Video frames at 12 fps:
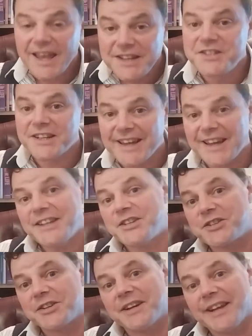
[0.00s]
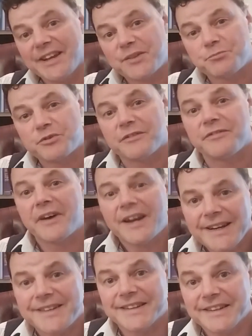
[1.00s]
education is
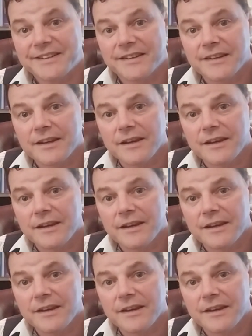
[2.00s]
provided,